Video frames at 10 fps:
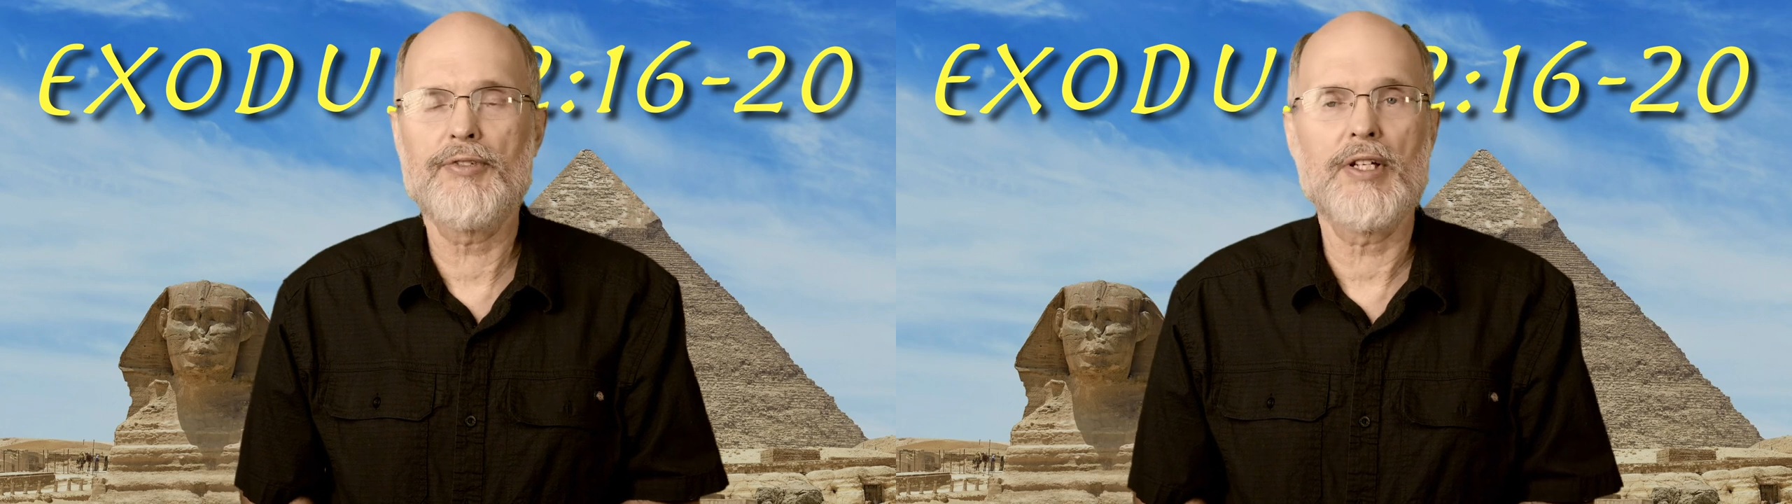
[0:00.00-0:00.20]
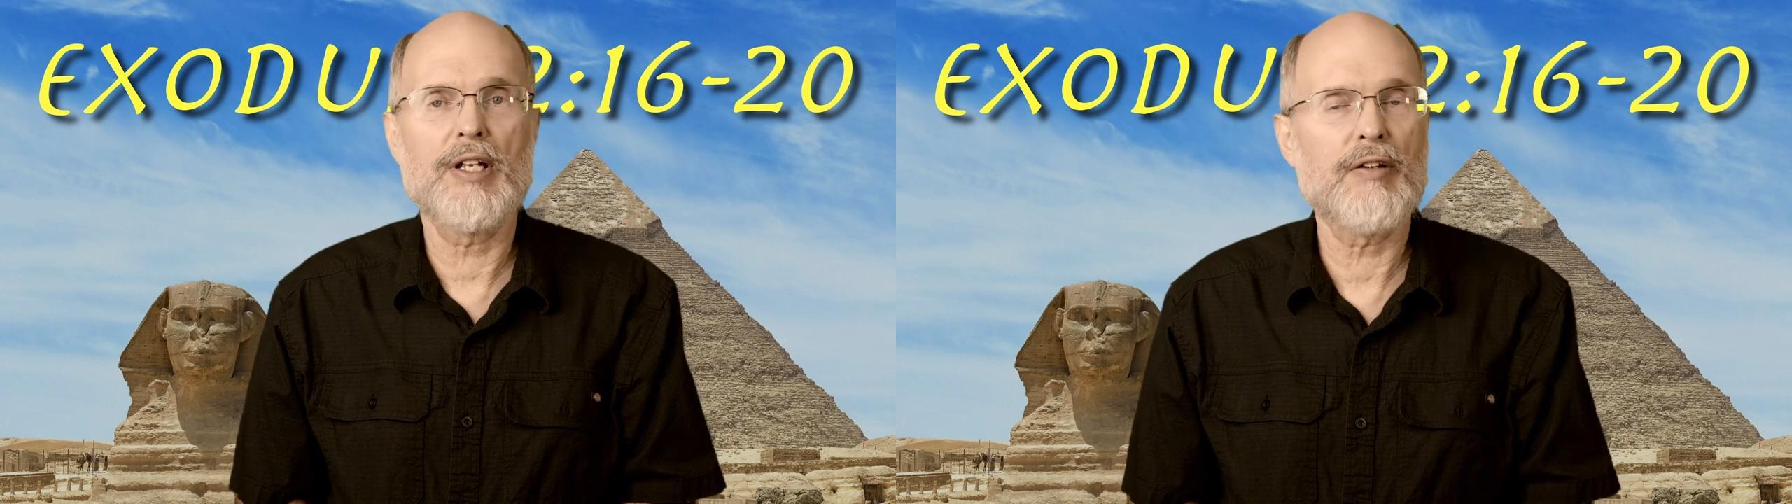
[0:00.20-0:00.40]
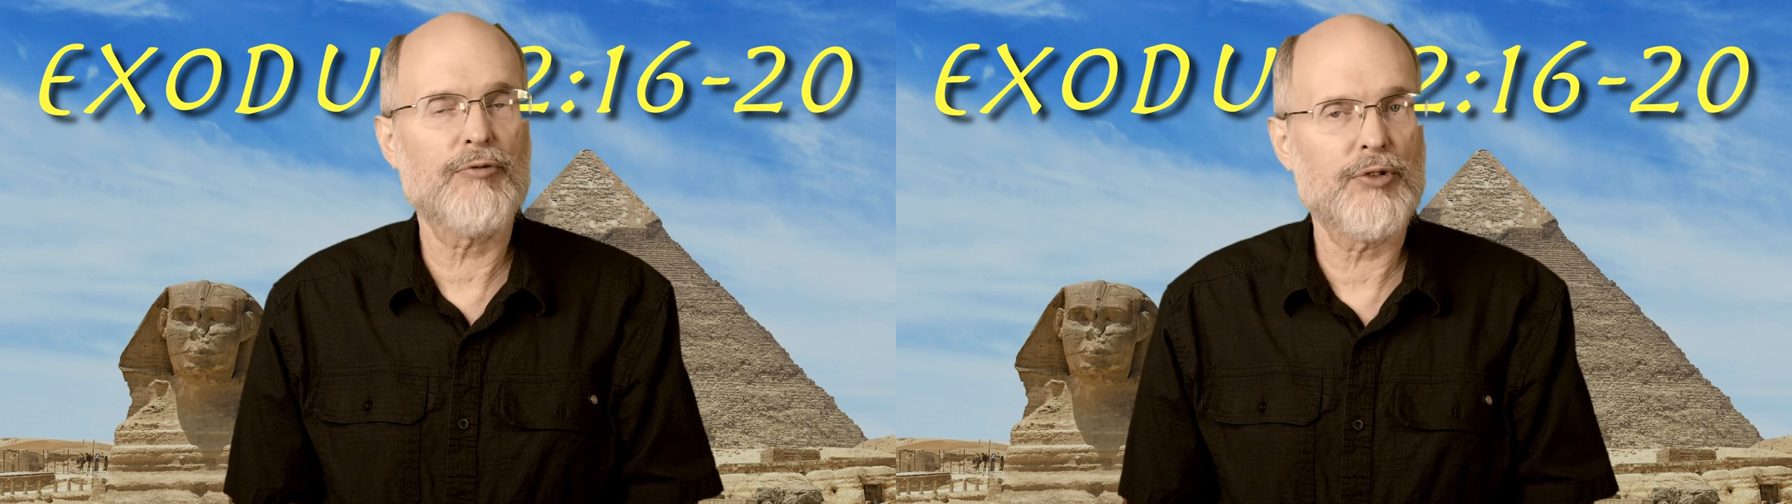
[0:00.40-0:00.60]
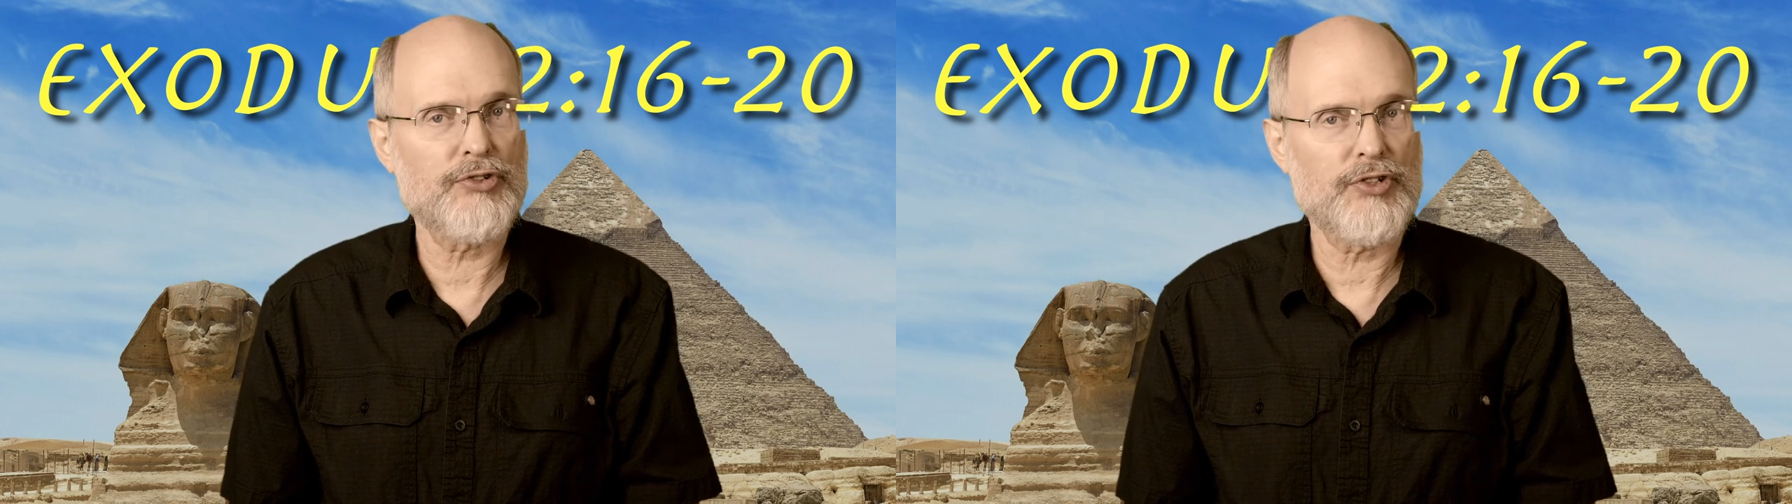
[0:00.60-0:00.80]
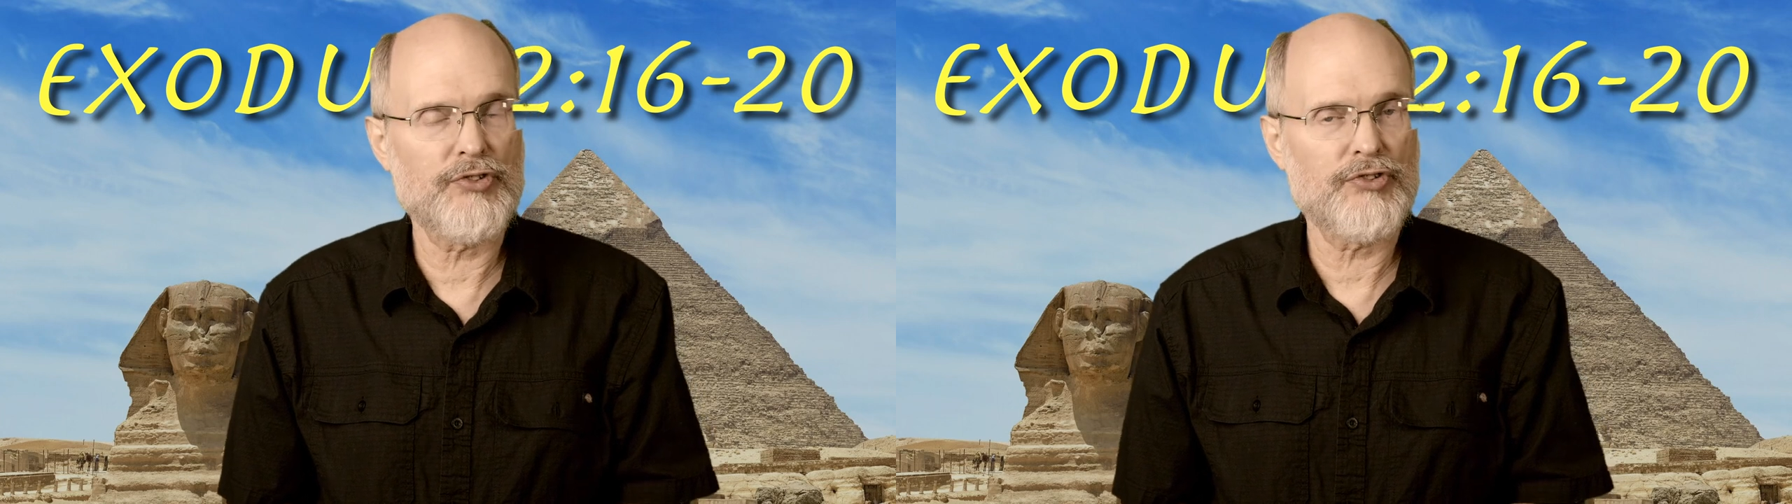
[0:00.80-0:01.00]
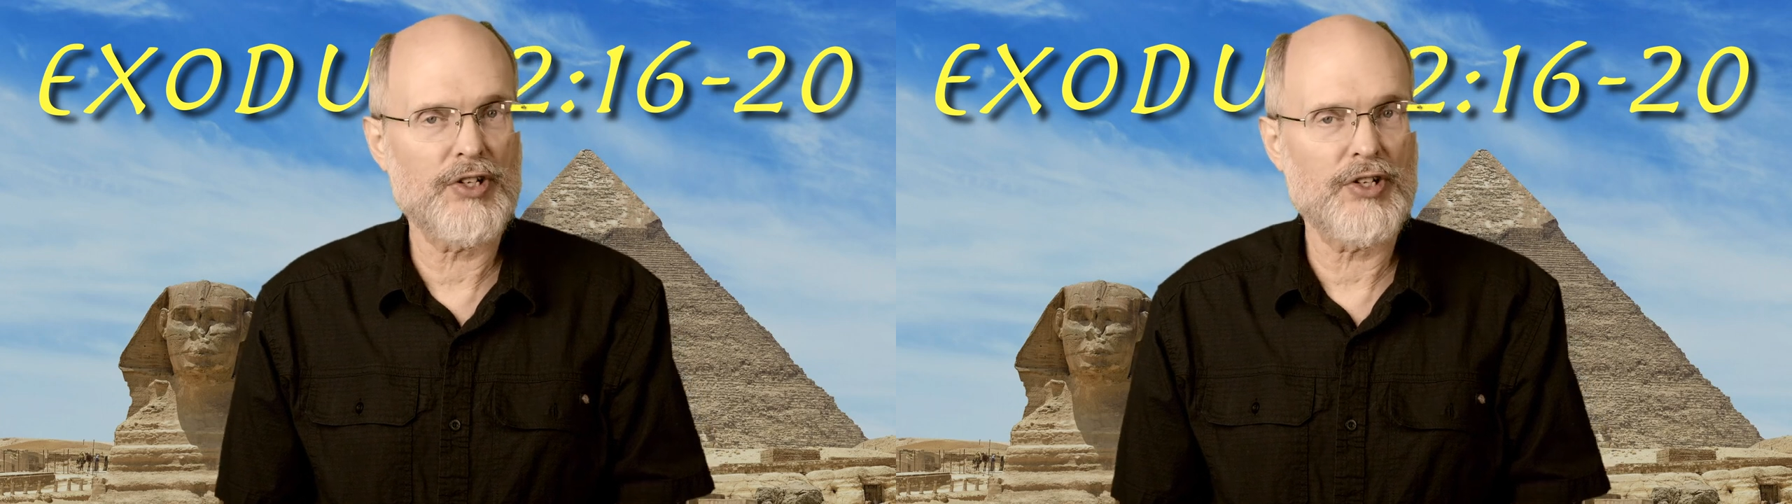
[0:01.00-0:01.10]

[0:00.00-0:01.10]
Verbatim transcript: today verses